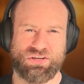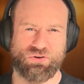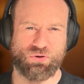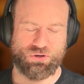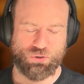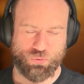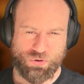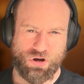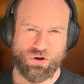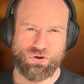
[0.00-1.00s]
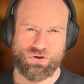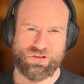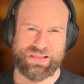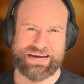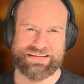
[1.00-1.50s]
you'll
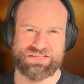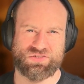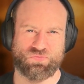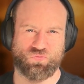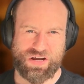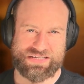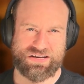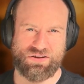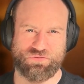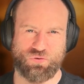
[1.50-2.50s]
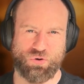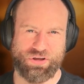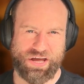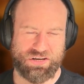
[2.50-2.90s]
know that it's resonant for you,